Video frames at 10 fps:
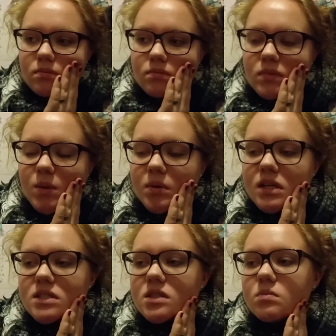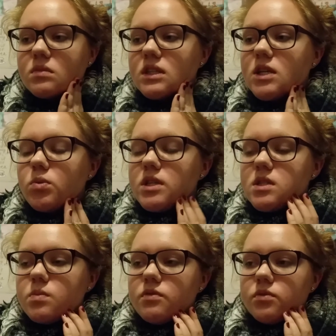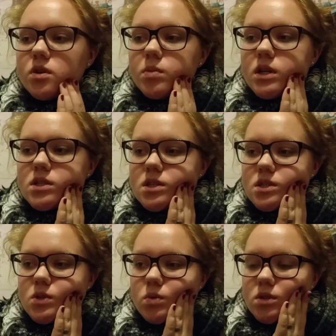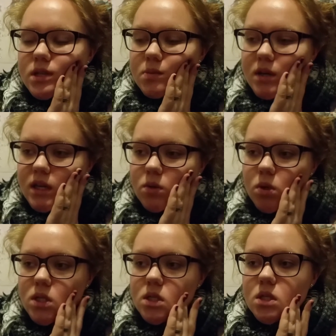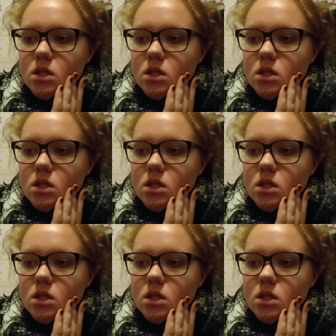Maybe eat some kiwis before, because I still want to eat my kiwis.